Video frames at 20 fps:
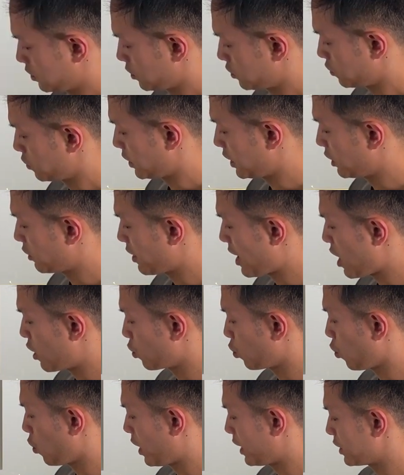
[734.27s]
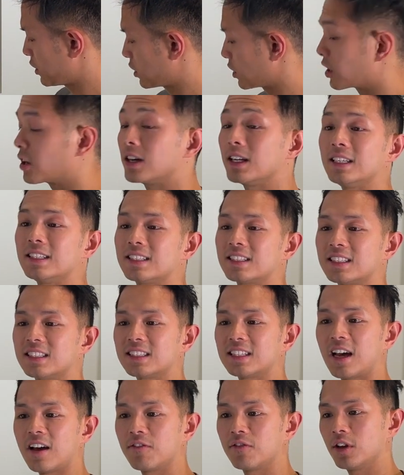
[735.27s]
it's reading around
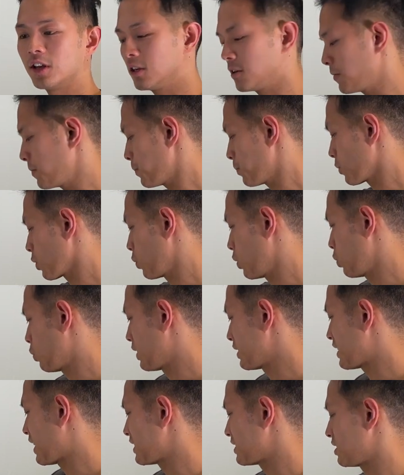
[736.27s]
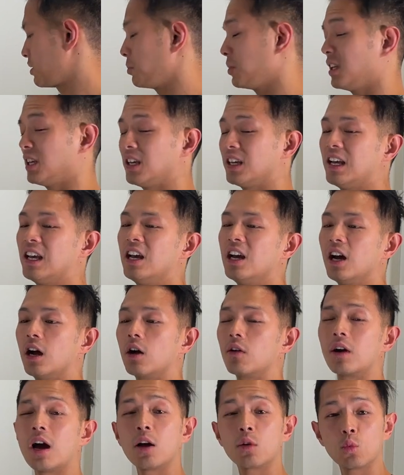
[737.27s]
137. We want that to be
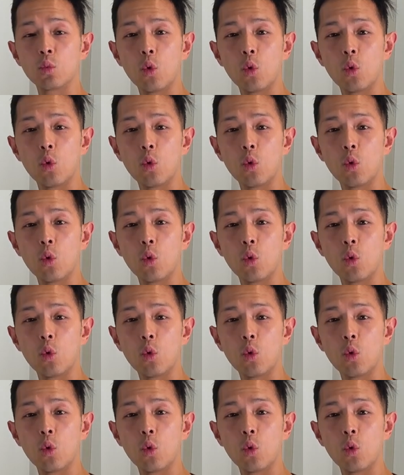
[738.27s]
around